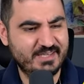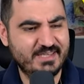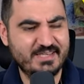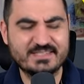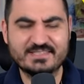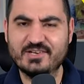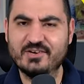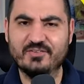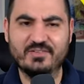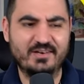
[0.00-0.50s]

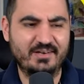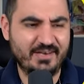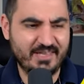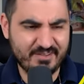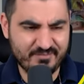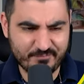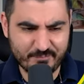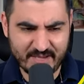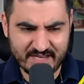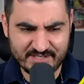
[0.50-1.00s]
He's gonna
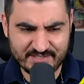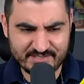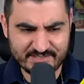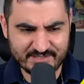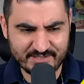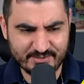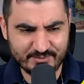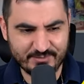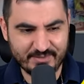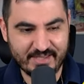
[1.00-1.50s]
leave
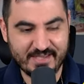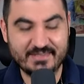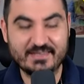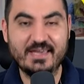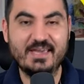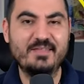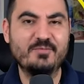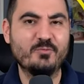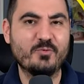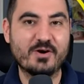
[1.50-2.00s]
Manchester United
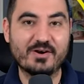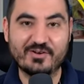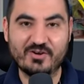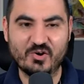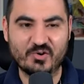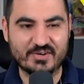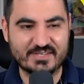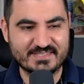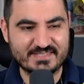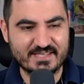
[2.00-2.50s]
and we're
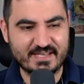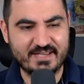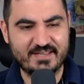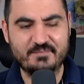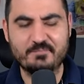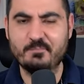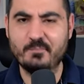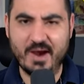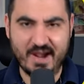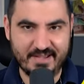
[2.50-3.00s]
gonna
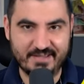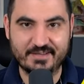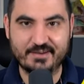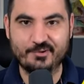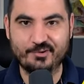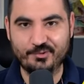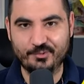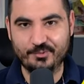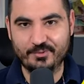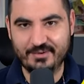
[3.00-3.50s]
sign
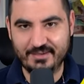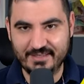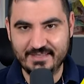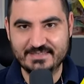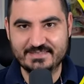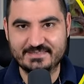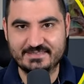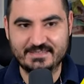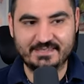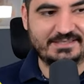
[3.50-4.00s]
Michael
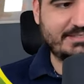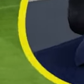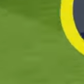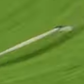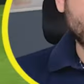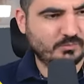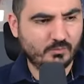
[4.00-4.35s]
Olise.